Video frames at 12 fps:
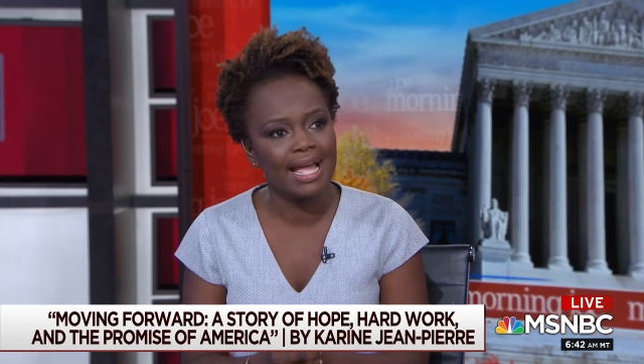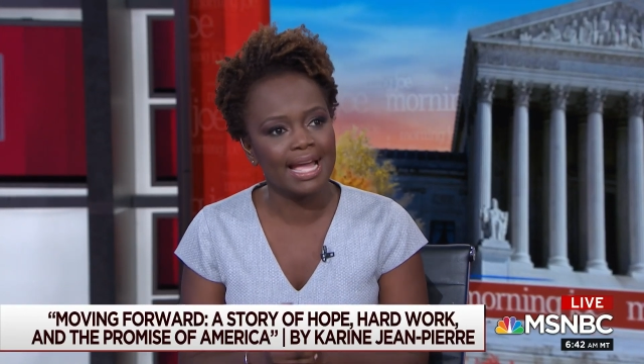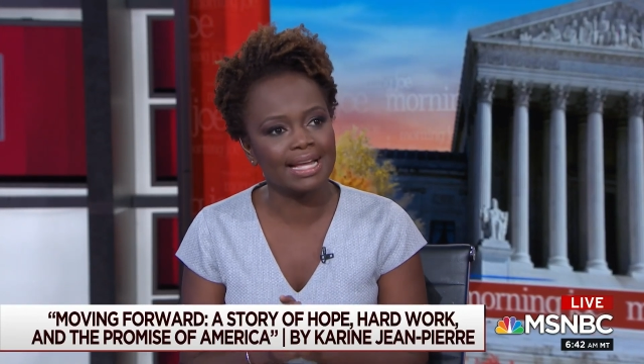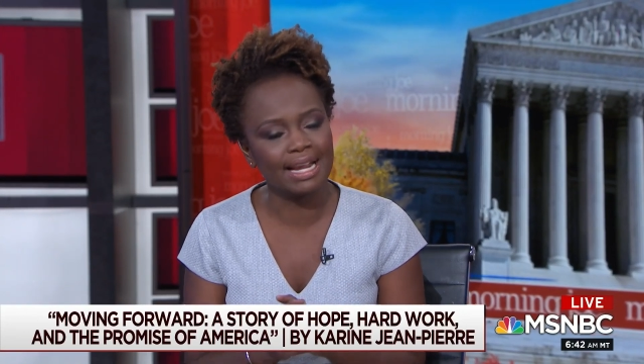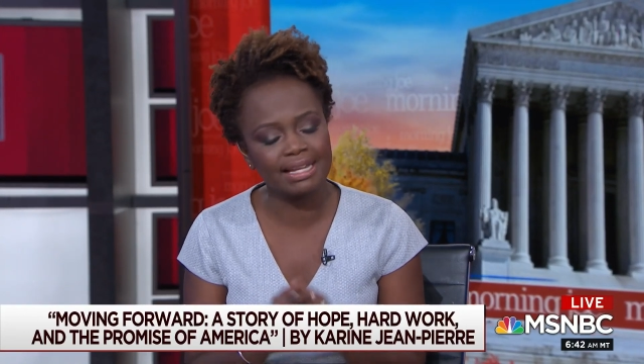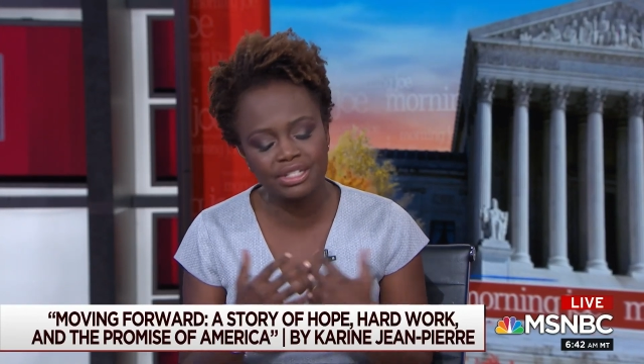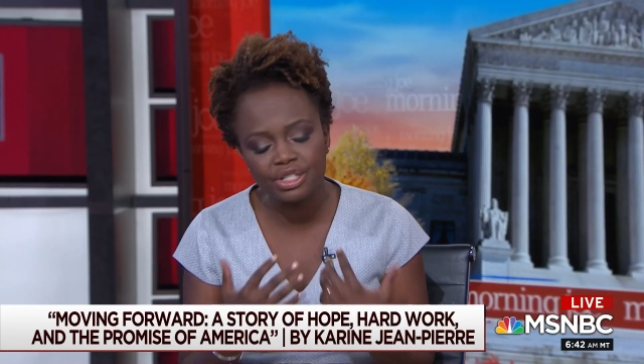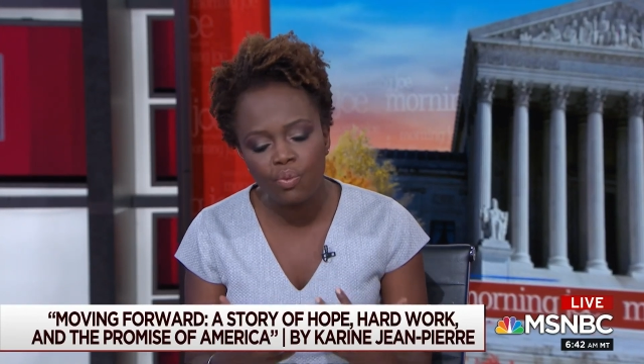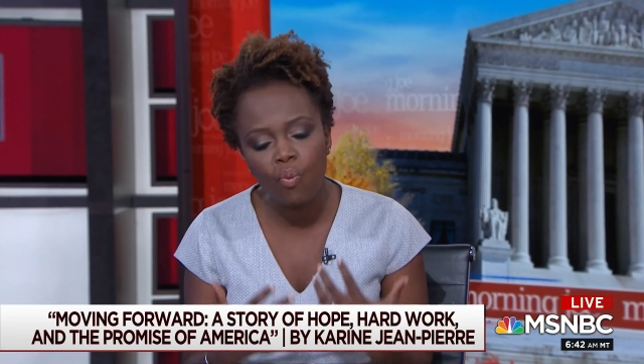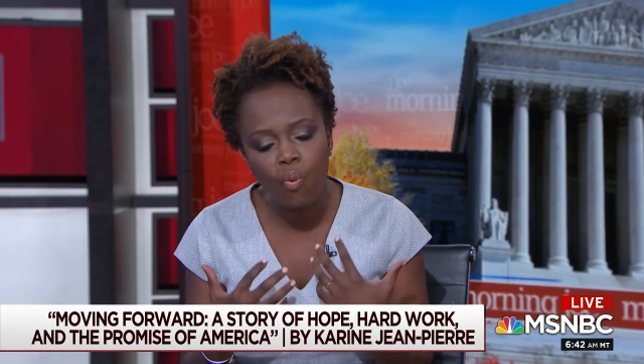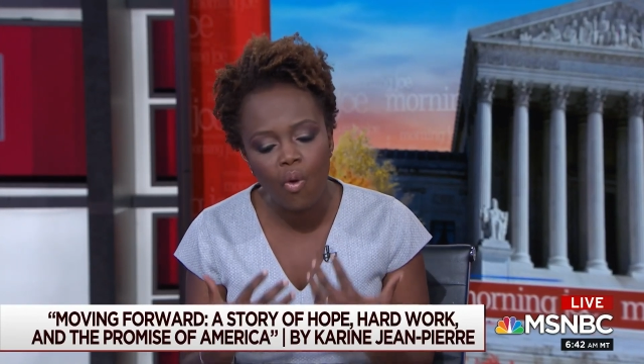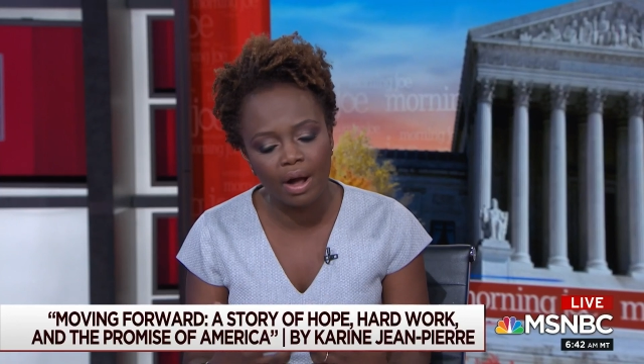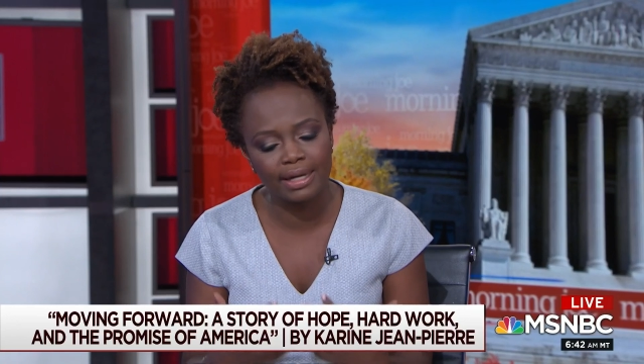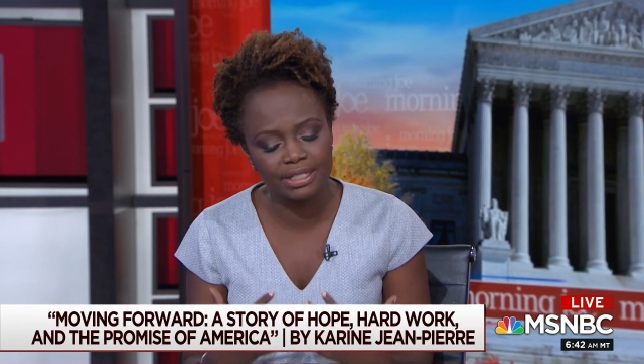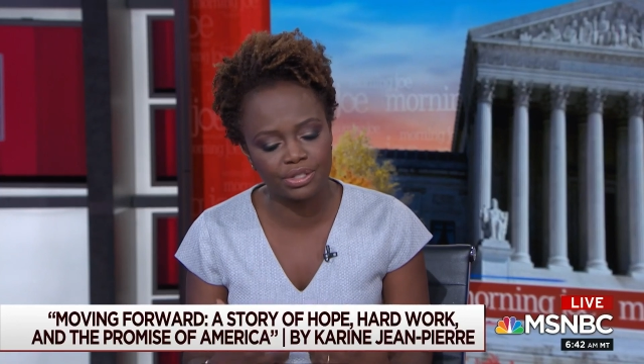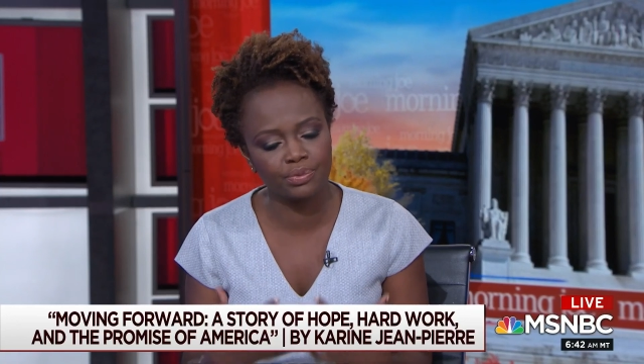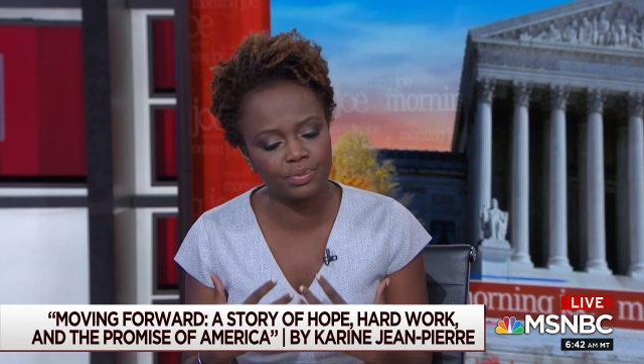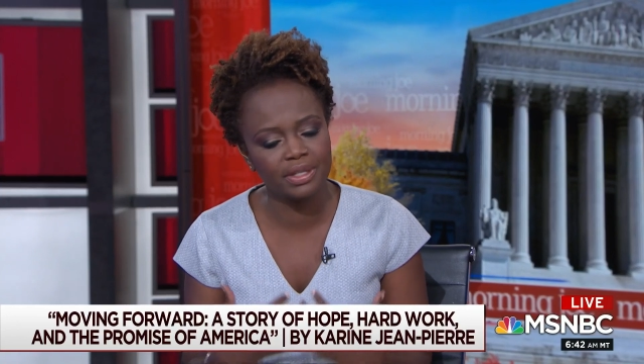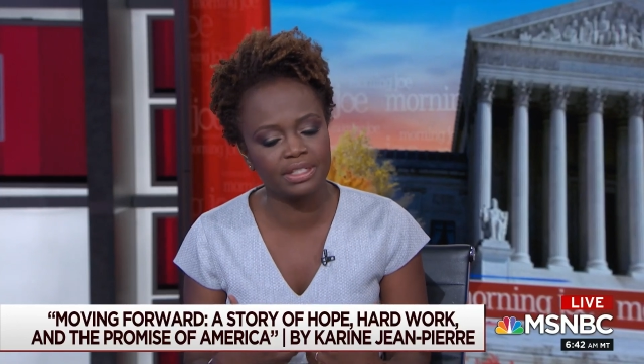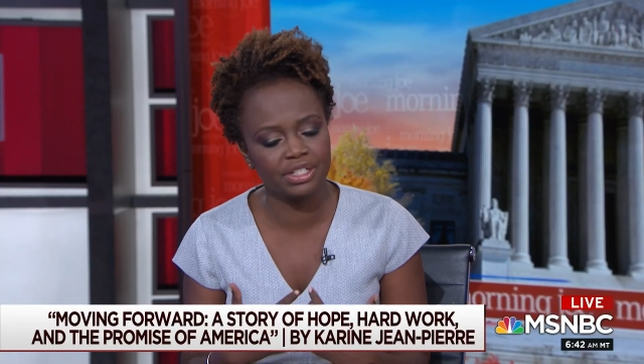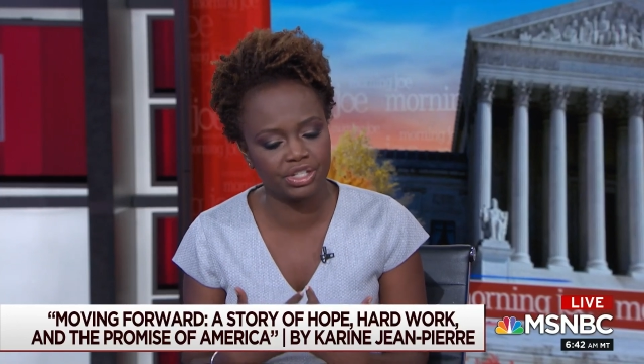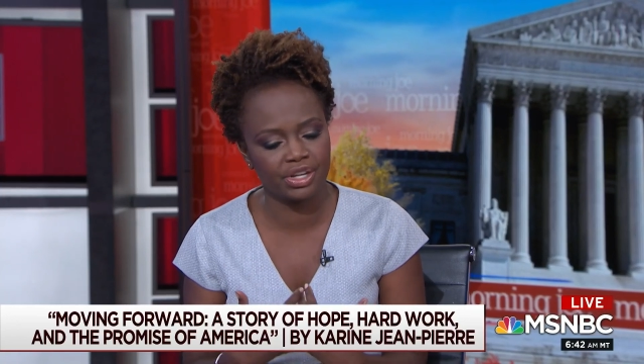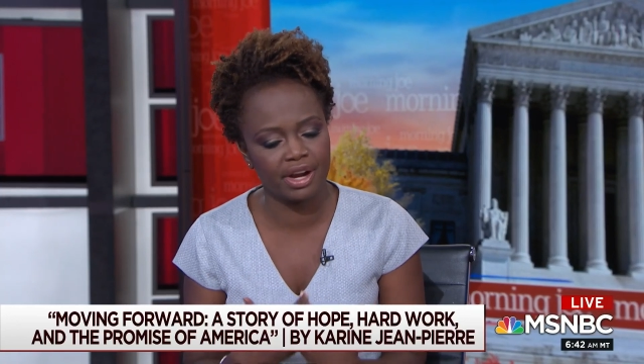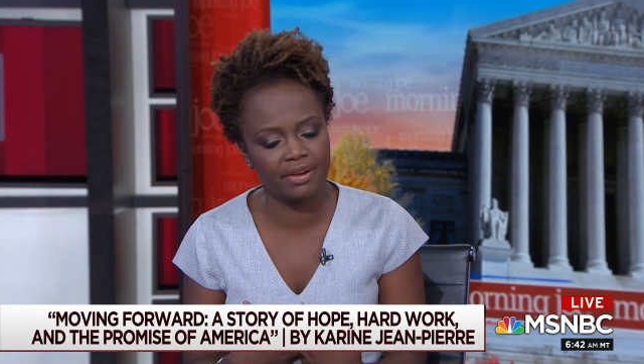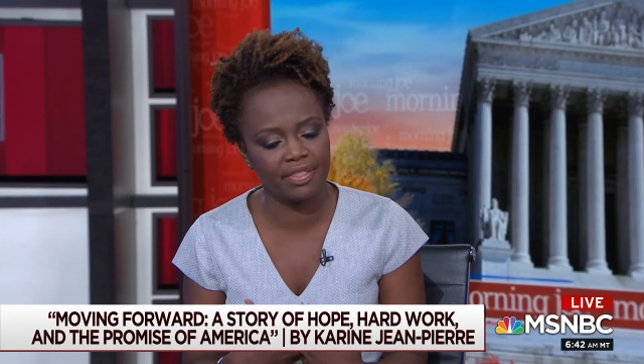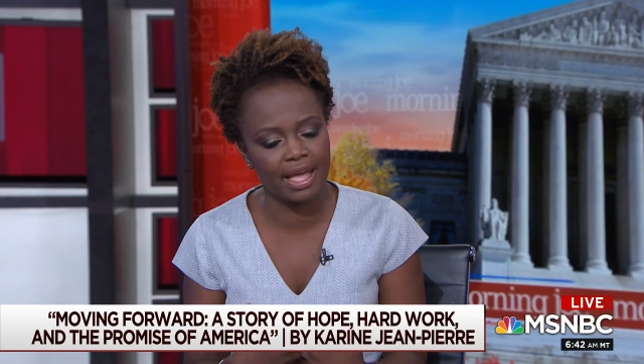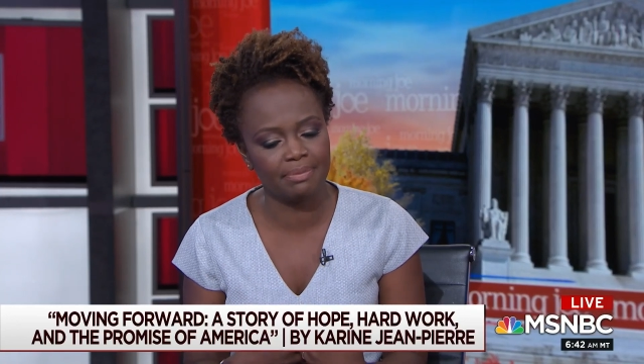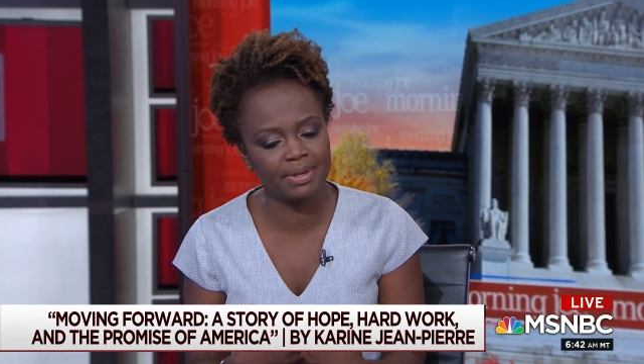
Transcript: And I just wanted to really share that,